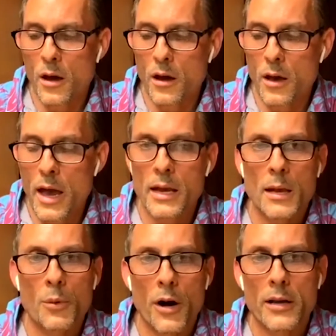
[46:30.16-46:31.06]

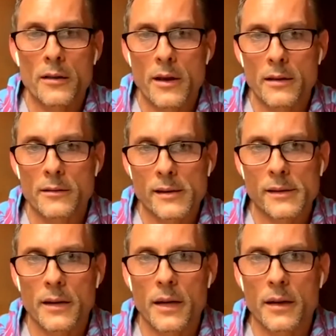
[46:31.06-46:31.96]
anybody that
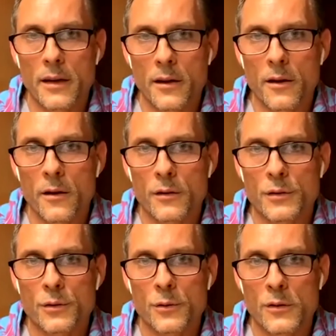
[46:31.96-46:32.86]
doesn't adhere
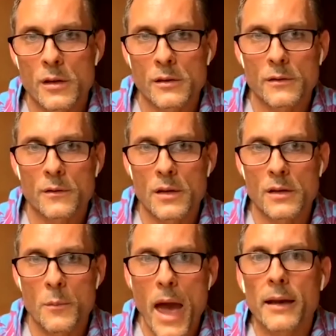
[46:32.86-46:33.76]
to
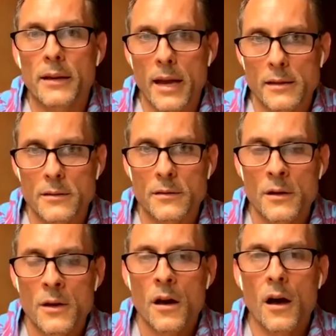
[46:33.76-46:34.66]
these mandates,
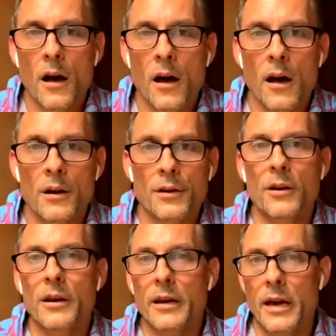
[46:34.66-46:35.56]
you're
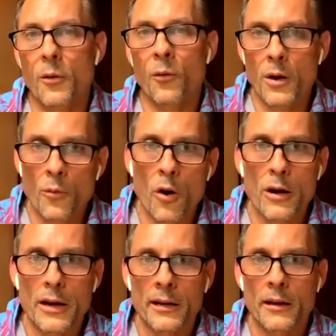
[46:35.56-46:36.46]
going to get one
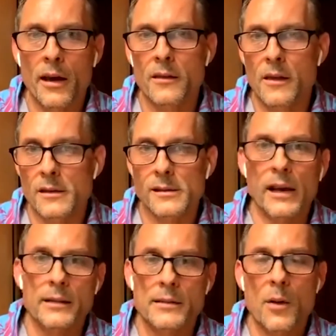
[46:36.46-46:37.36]
warning, and then the
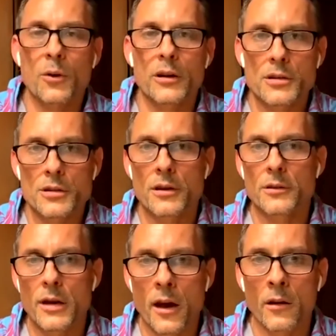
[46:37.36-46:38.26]
second time we're going to shut you
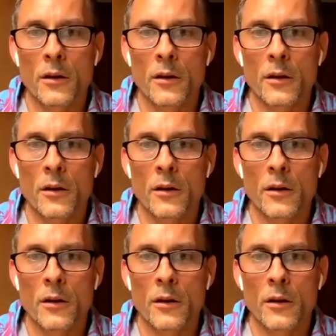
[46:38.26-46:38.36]
down.